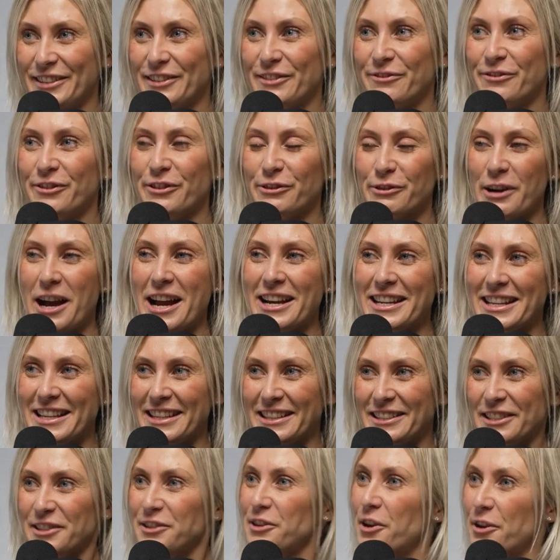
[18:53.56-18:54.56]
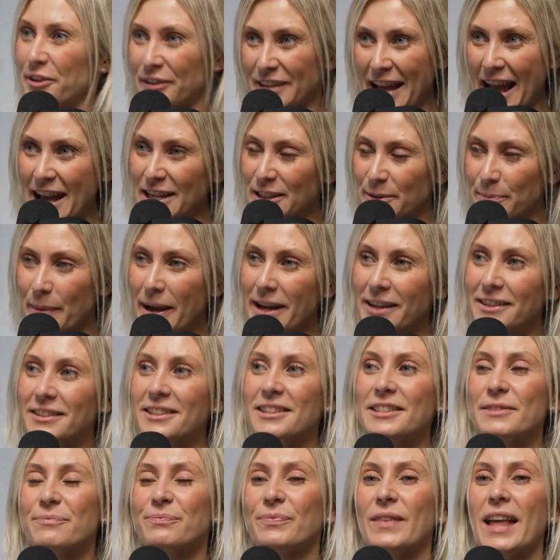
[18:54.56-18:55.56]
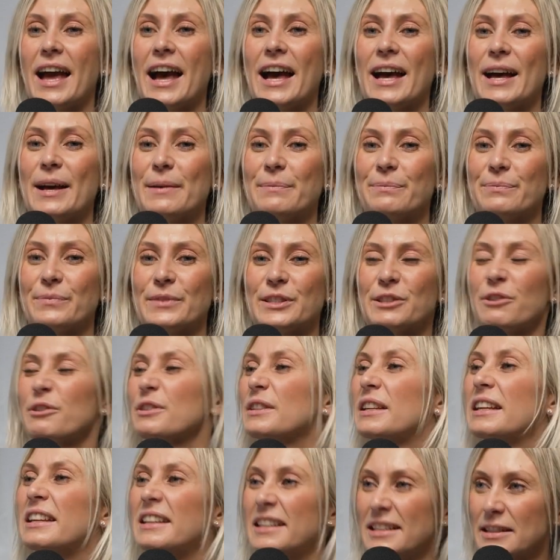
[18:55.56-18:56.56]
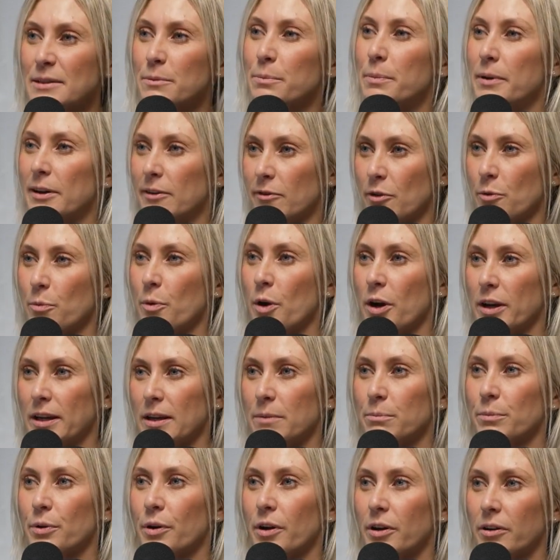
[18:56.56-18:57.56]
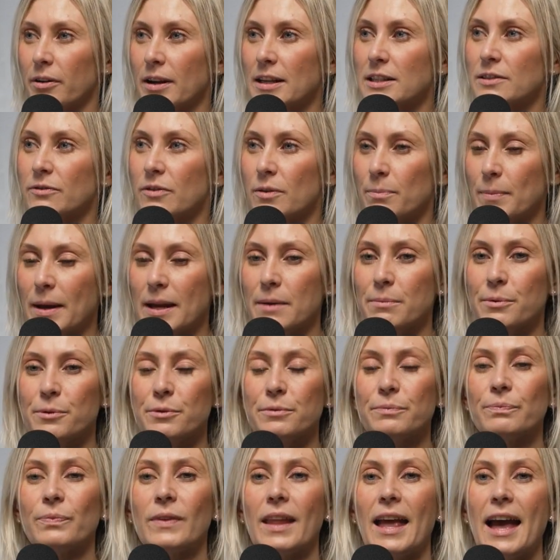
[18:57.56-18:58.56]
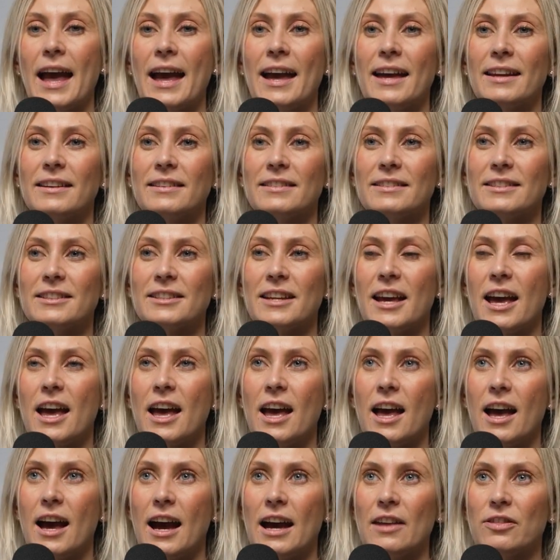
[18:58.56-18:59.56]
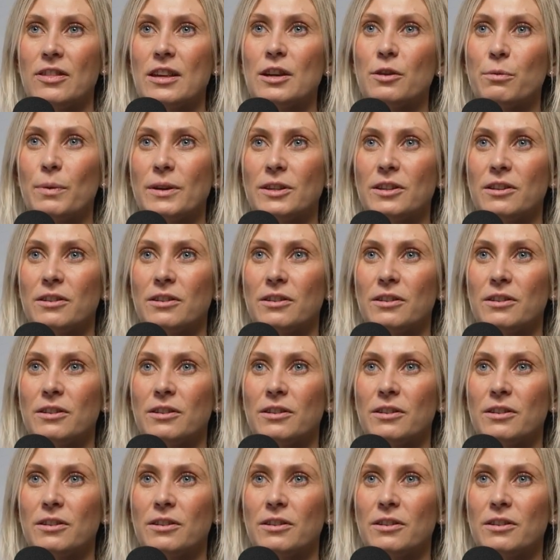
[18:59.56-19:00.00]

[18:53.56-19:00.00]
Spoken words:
variety in certain aspects. So it is a bit of a work in progress for people. And I think when